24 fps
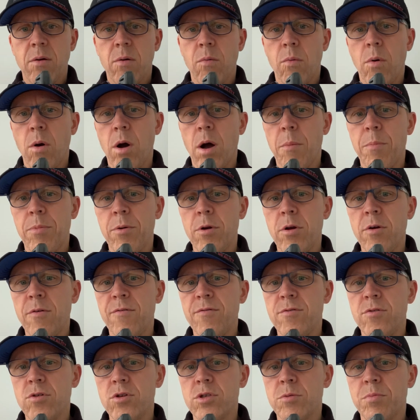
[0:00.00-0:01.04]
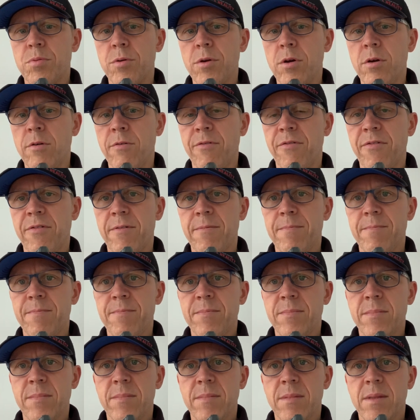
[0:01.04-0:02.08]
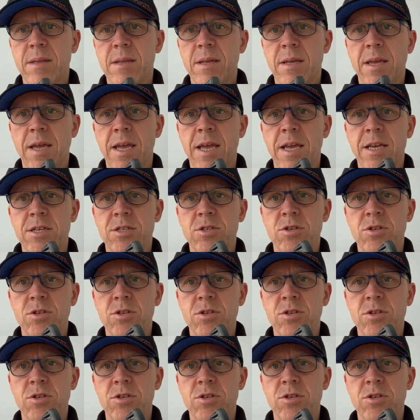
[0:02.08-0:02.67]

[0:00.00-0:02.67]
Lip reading: waterproof, dustproof. It is